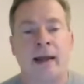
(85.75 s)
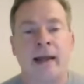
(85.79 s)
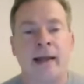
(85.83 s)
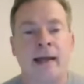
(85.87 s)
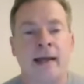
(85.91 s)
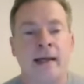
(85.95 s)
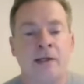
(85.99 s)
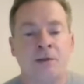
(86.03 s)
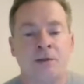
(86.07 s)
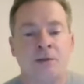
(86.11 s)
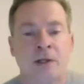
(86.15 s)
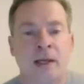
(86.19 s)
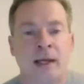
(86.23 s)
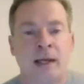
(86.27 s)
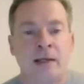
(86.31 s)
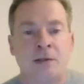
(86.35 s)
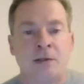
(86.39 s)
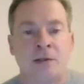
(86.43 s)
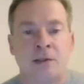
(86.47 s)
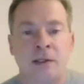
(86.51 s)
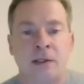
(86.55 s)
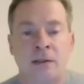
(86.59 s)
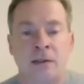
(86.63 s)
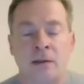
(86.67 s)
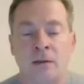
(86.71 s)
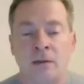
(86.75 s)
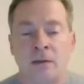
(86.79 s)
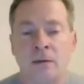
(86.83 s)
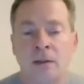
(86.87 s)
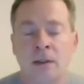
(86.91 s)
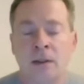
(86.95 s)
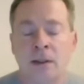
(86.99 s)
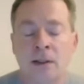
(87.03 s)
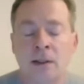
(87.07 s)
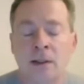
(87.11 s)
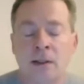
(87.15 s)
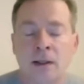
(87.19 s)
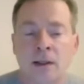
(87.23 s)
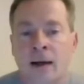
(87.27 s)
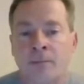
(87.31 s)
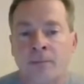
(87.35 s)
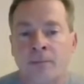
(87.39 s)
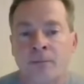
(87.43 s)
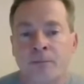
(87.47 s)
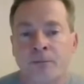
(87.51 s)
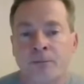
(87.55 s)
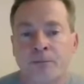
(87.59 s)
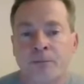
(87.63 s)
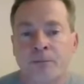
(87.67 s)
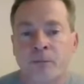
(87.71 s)
and
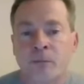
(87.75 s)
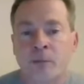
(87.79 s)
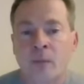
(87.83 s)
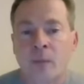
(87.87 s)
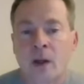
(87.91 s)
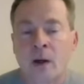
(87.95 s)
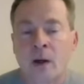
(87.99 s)
AHKCU.